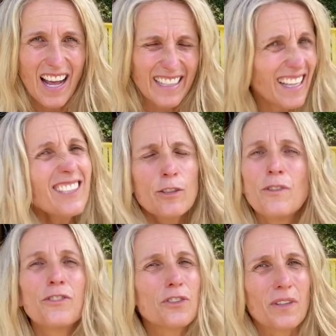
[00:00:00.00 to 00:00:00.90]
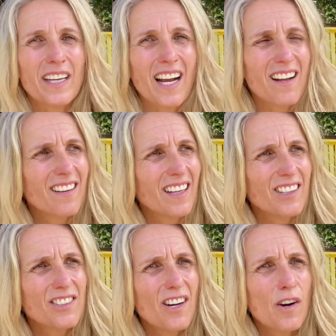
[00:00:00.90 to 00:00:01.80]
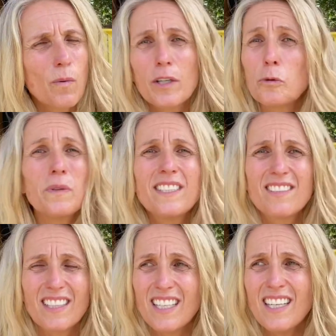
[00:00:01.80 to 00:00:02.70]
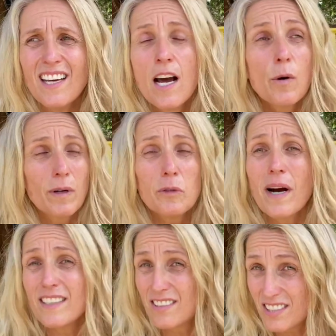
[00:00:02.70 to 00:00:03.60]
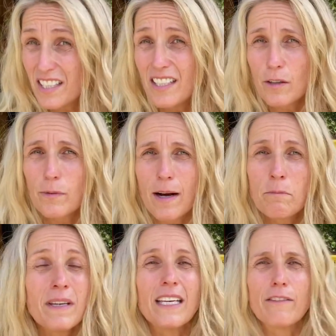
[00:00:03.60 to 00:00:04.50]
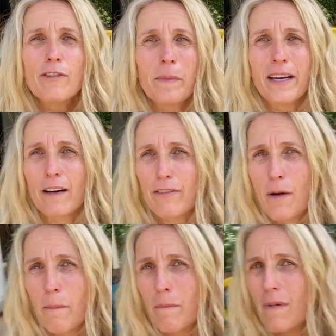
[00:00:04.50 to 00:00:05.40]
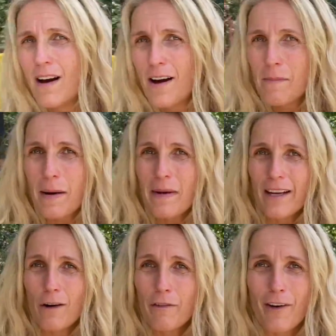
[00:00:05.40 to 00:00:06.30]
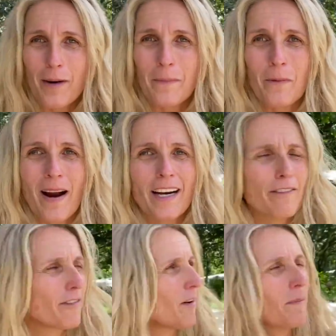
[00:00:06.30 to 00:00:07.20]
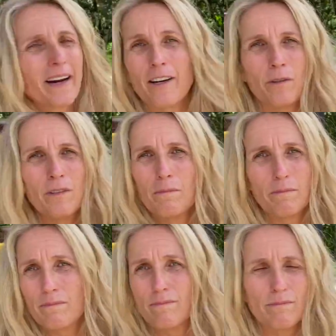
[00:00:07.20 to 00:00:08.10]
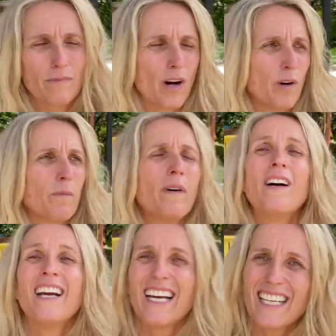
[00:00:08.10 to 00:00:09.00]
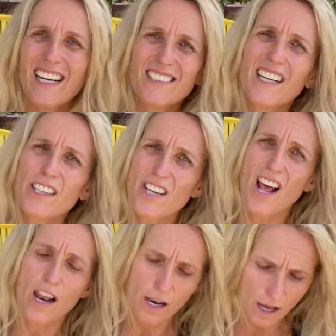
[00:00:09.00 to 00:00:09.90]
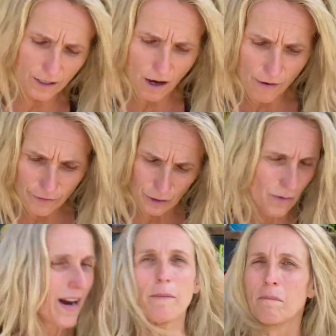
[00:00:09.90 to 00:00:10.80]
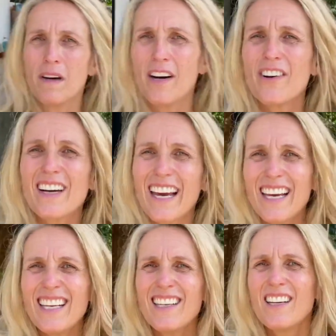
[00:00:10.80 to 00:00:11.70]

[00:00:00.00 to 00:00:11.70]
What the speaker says: And that's concerning, I think. So what do we see? What do I see around me from here, from my mango farm, right? From my own home. Yes, there's a lot of crime, okay?